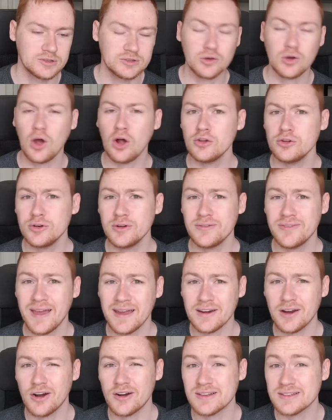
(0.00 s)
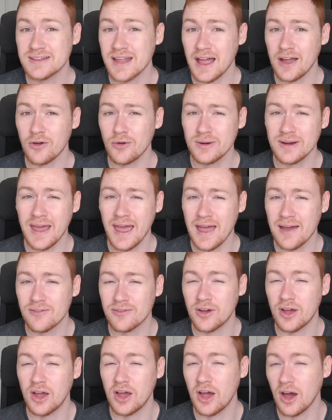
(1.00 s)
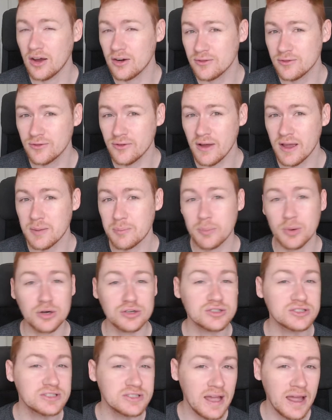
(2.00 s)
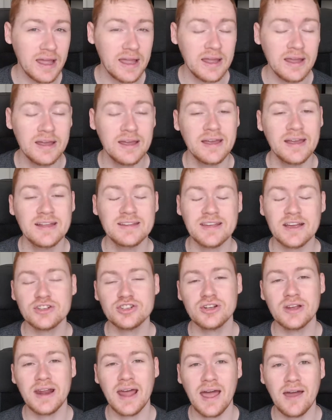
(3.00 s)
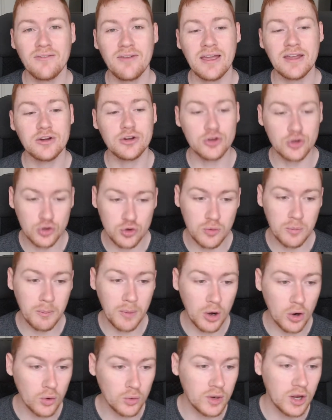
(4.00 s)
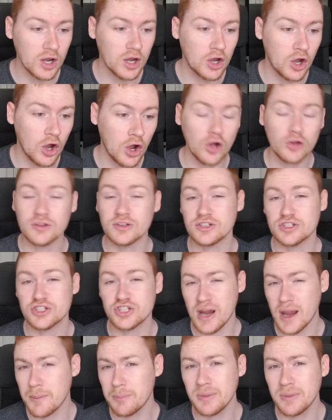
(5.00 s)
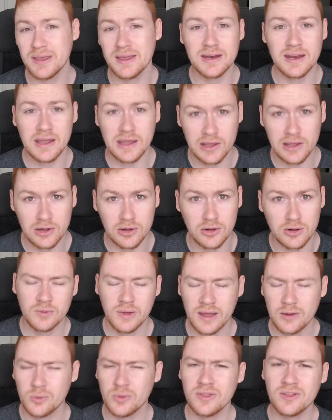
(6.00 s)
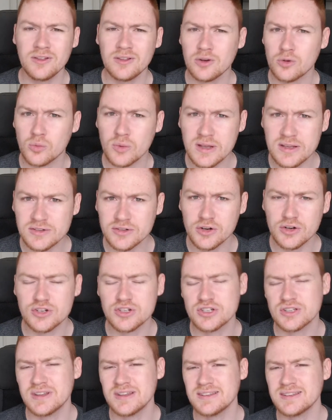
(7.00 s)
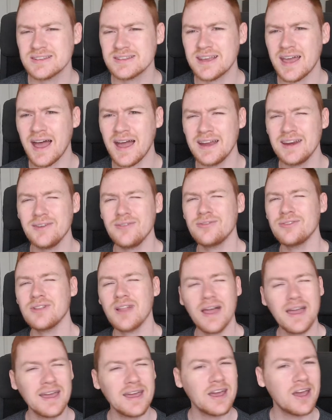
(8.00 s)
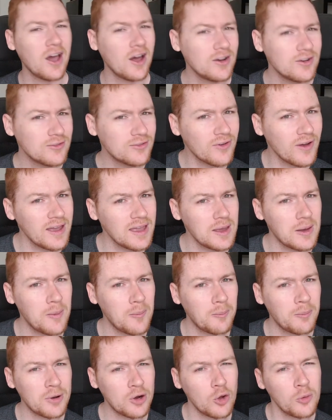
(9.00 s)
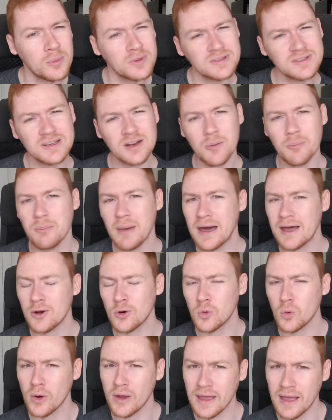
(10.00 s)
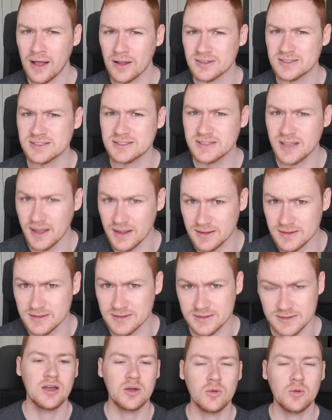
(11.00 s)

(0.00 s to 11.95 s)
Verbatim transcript: So Call of Duty Vanguard is not going to have gunfight per se, it's actually going to have a new mode called Champion Hill. And with a little research, this is kind of like gunfight, but almost in a battle royale sense.